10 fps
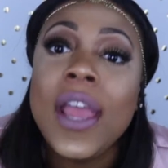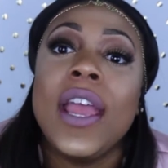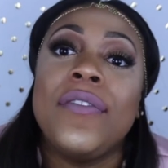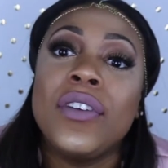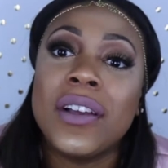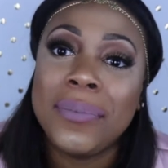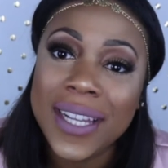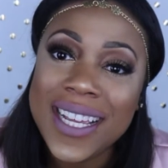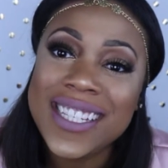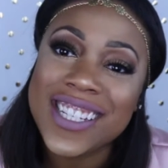If you could
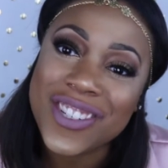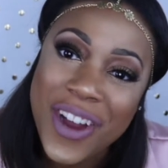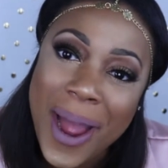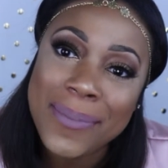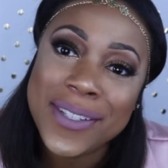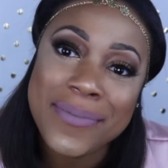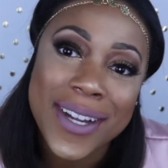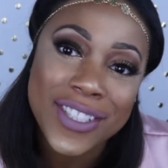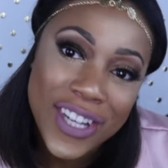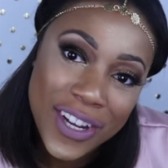please subscribe to my
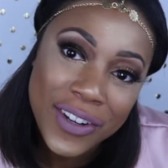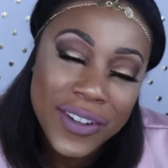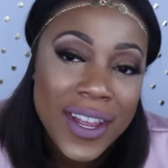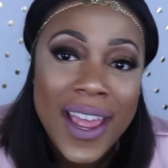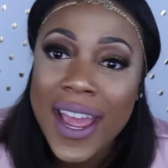channel,